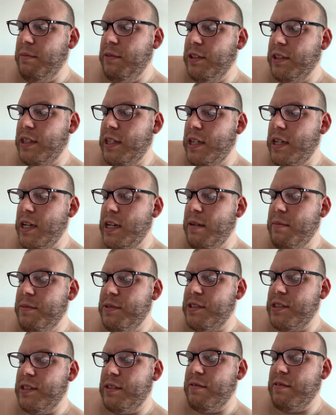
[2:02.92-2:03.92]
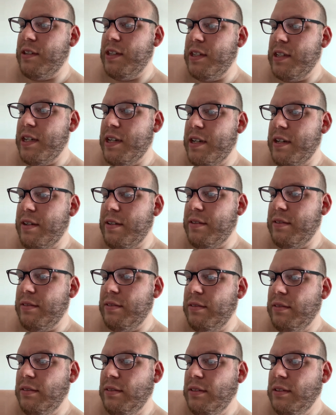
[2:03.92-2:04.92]
looking at Amazon right now.
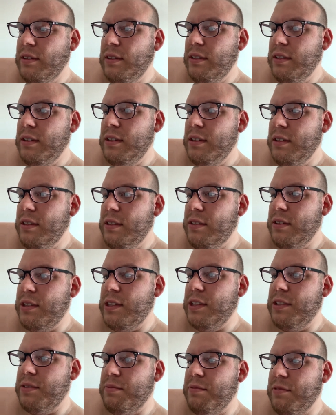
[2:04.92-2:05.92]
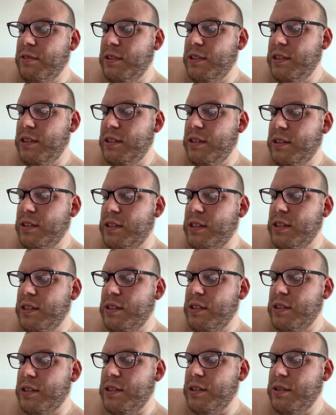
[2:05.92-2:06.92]
Season 1,
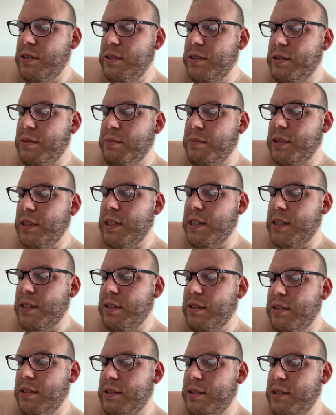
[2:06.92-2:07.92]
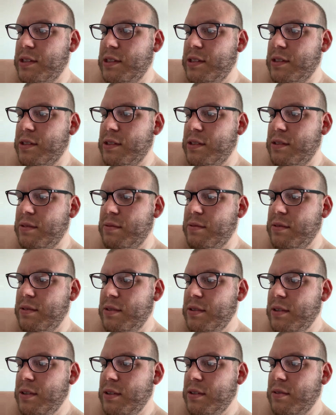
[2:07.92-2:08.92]
Season 2, complete third season
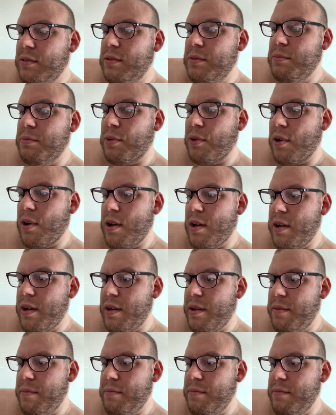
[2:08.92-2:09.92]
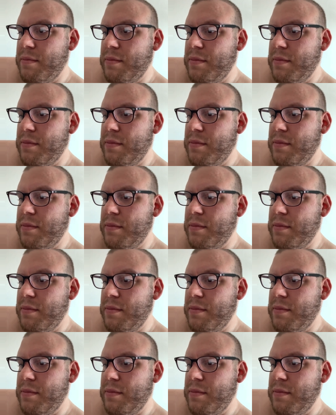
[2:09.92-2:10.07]
on Prime.